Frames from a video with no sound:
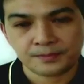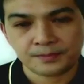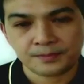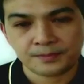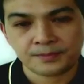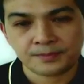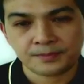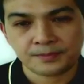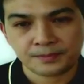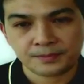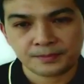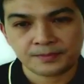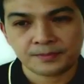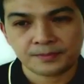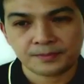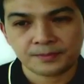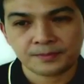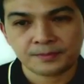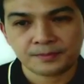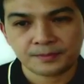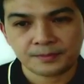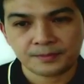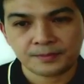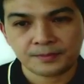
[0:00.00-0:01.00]

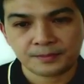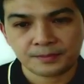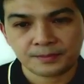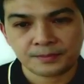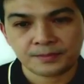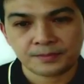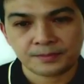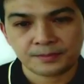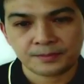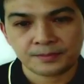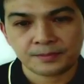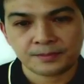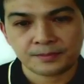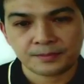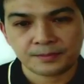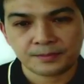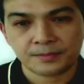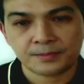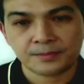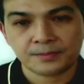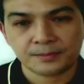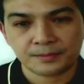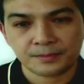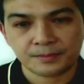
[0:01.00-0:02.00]

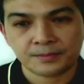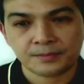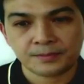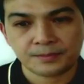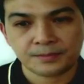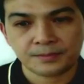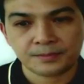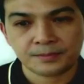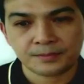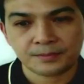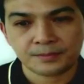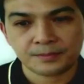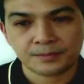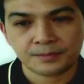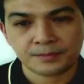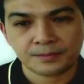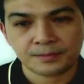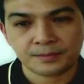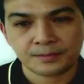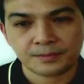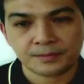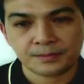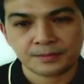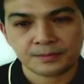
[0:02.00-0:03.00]

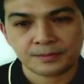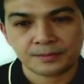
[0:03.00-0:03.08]
The person shown says nothing.